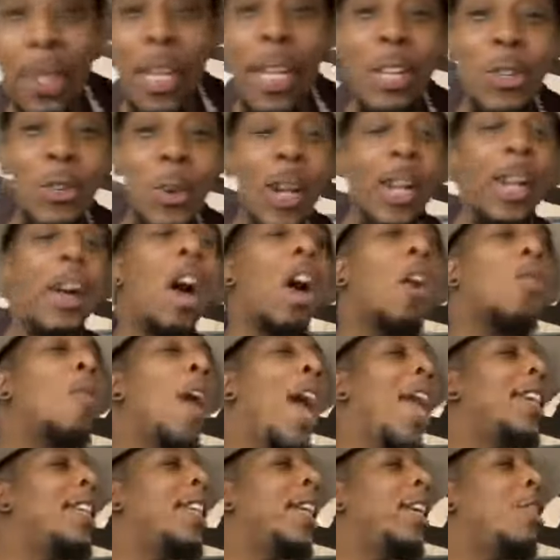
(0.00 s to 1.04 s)
I'm Deitrick.
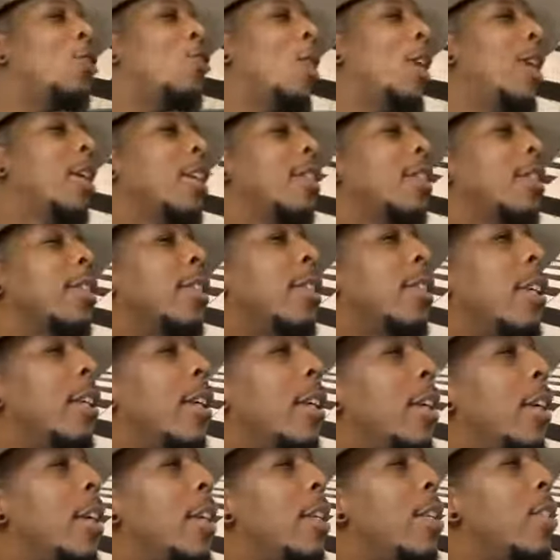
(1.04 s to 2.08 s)
All right, Deitrick,
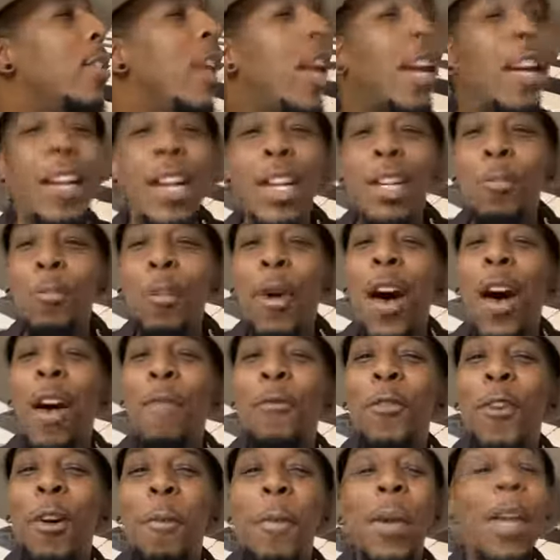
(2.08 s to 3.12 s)
sing this
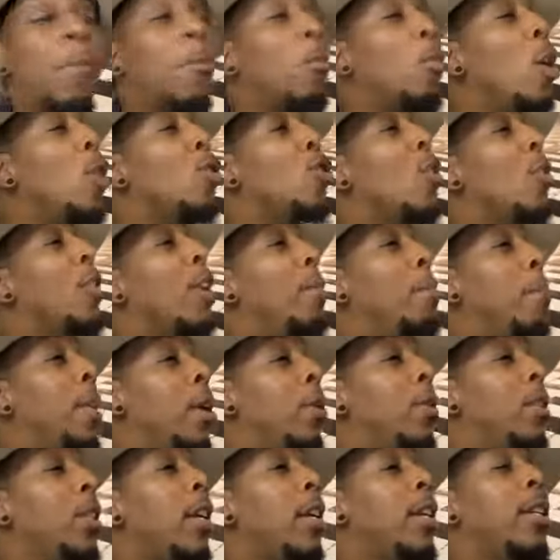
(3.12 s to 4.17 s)
part for me. What's your
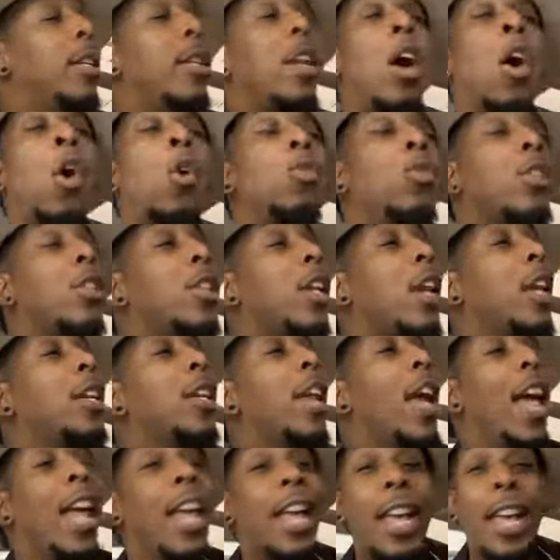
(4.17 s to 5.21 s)
name, Milton? No,
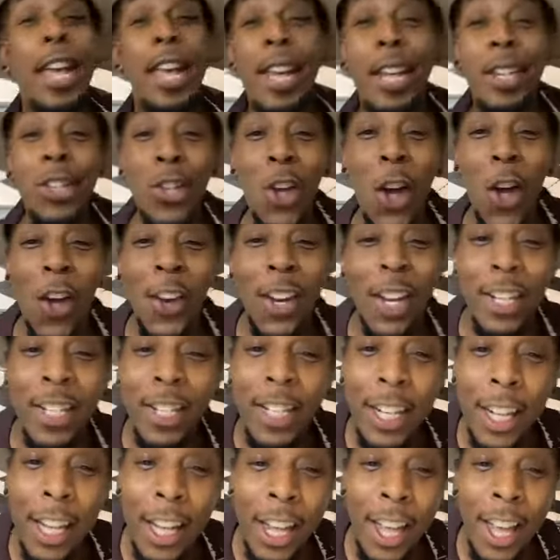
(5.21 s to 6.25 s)
sing that. He taught
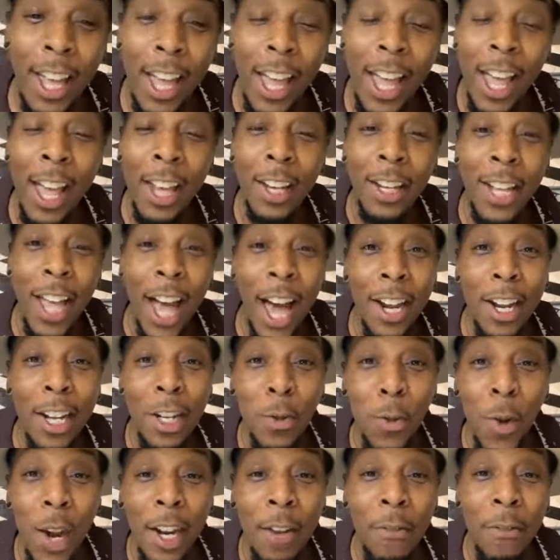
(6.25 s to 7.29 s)
us and
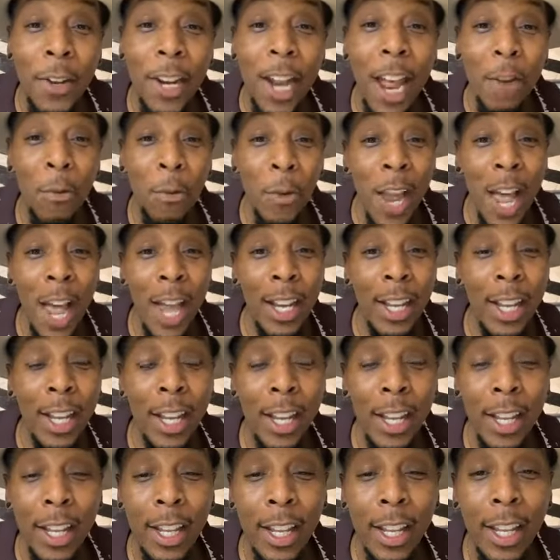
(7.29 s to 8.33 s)
got us ready for that
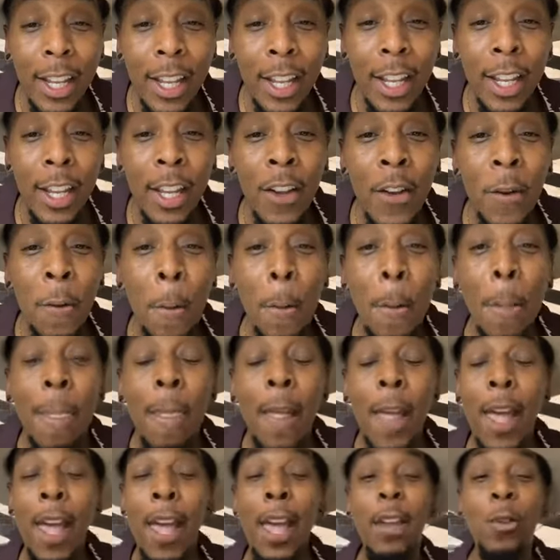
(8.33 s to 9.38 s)
rally.
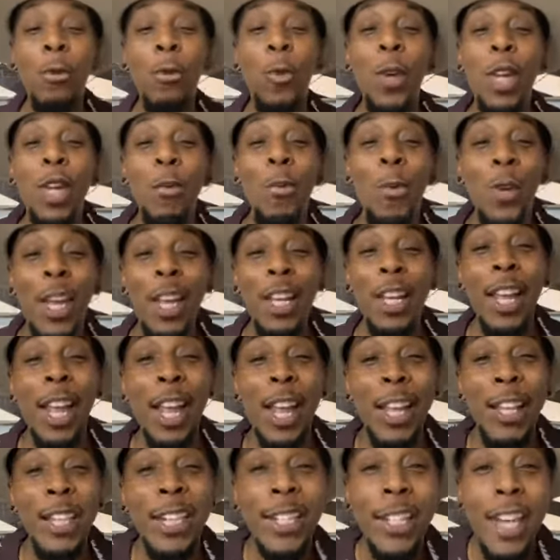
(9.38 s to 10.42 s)
And we
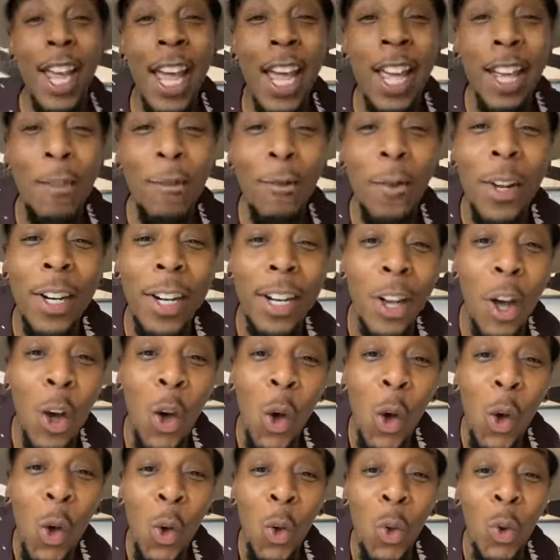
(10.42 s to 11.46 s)
went and sang in front of
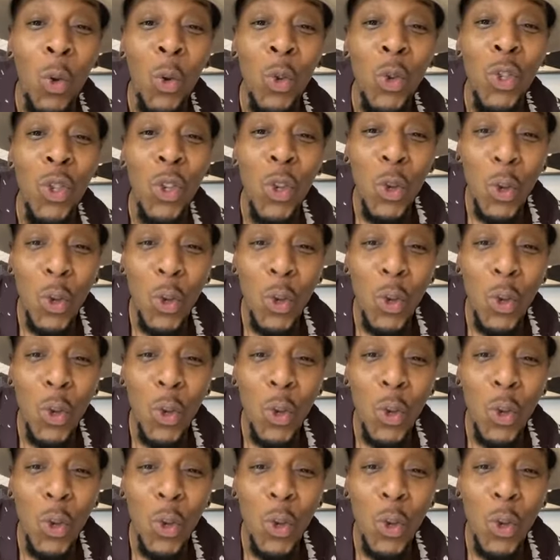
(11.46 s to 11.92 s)
the whole